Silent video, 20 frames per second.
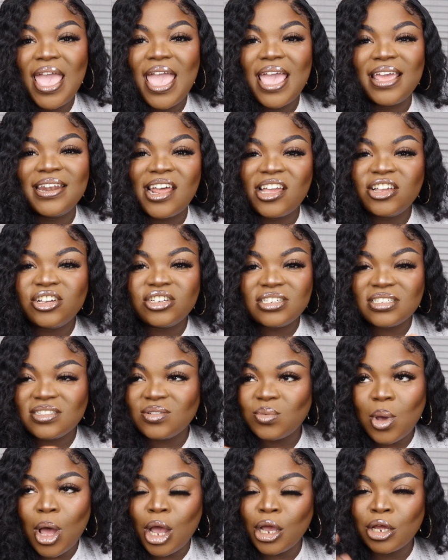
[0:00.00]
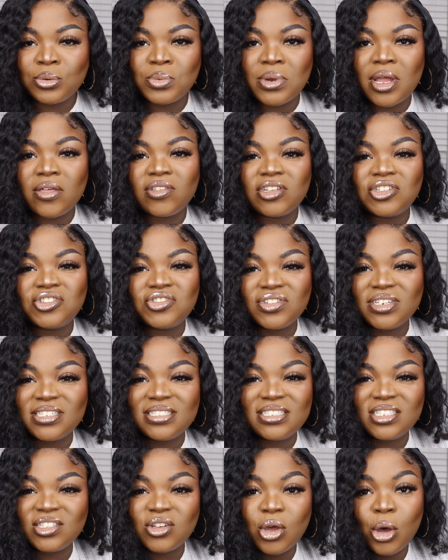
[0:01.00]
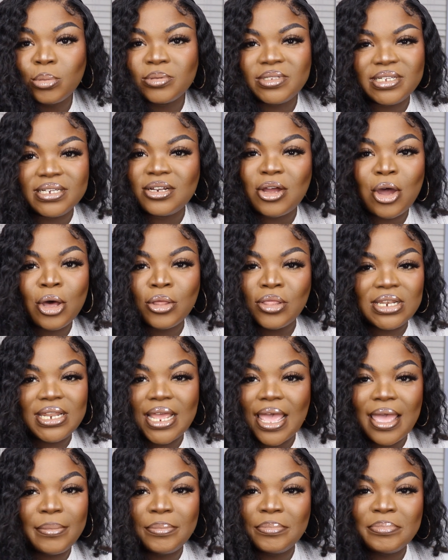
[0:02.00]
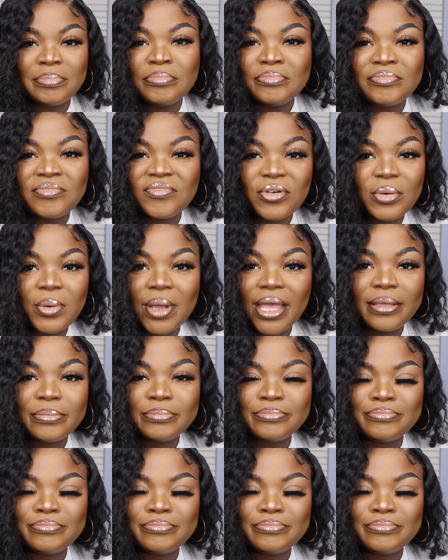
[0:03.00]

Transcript: And now you're just walking around the streets sculpted all the time. For what?